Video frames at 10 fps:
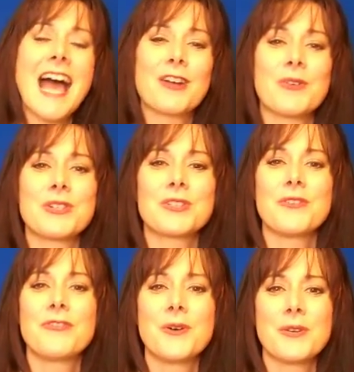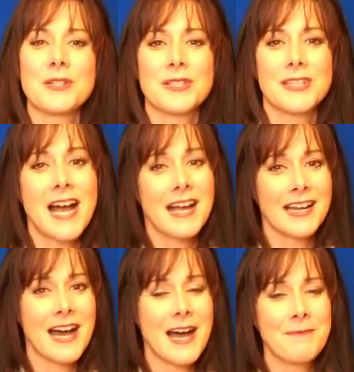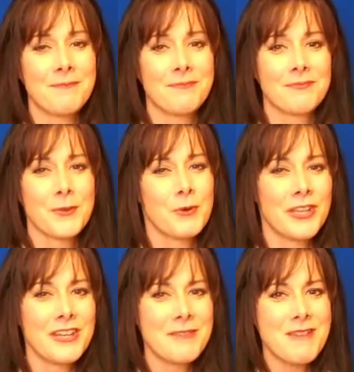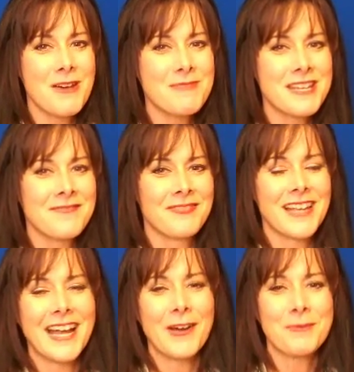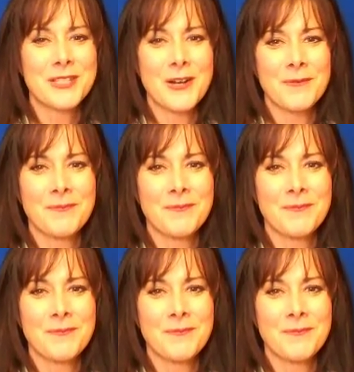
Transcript: at crystalfocus.com. Will you email me? I hope so.